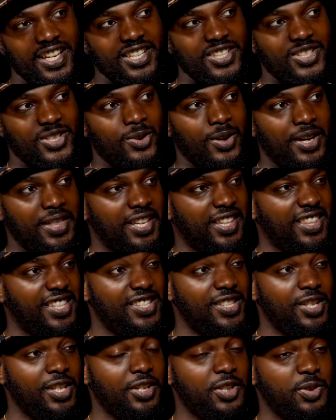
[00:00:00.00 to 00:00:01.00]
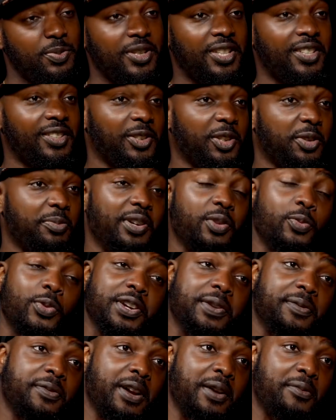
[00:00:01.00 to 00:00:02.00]
So, I think this year has been a little bit
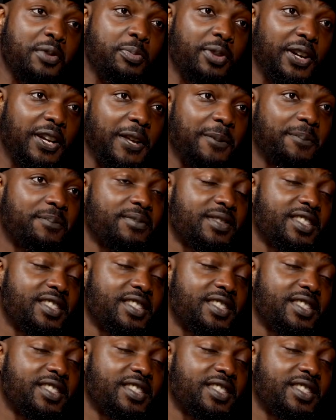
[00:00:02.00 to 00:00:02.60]
weird for everybody.